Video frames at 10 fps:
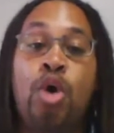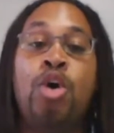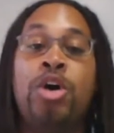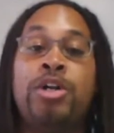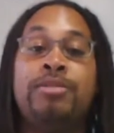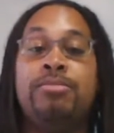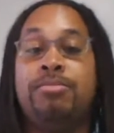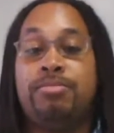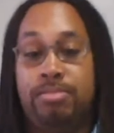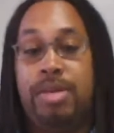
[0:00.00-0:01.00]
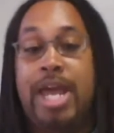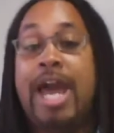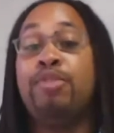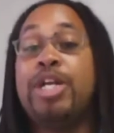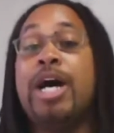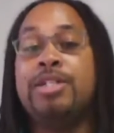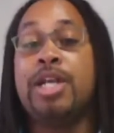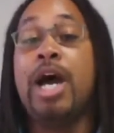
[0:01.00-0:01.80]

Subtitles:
on advertising